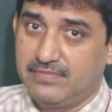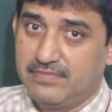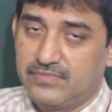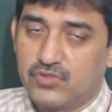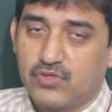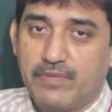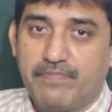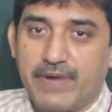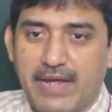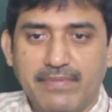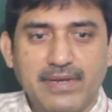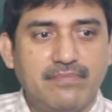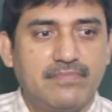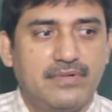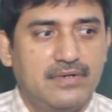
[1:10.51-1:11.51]
So a prime
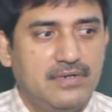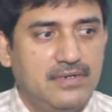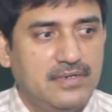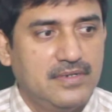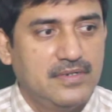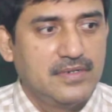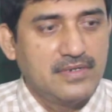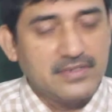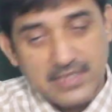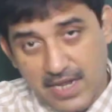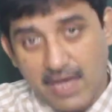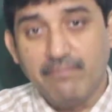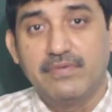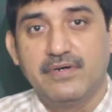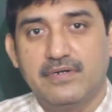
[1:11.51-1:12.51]
number is a
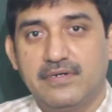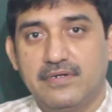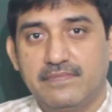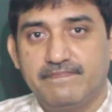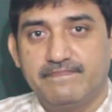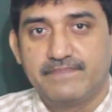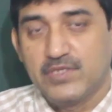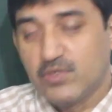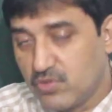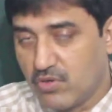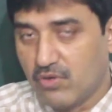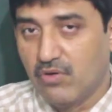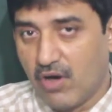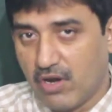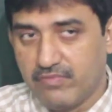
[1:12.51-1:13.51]
number, you
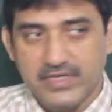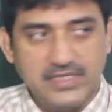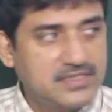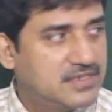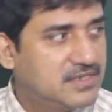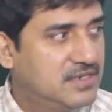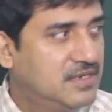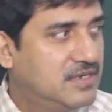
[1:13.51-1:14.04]
know always,